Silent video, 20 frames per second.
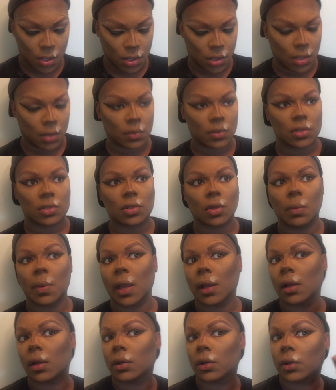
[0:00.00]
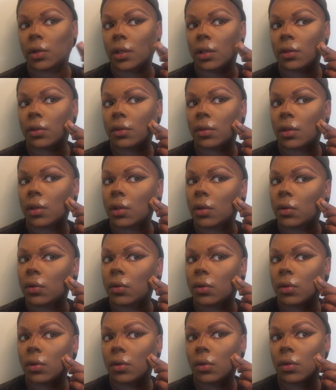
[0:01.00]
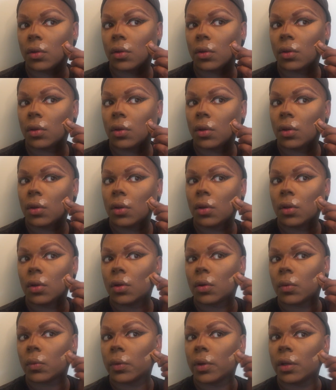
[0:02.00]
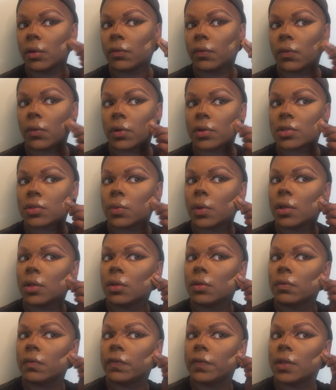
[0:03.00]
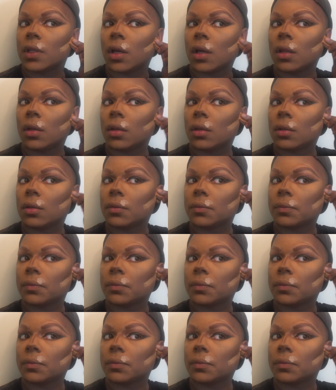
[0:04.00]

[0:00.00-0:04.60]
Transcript: And then just go back underneath and reinforce what you've done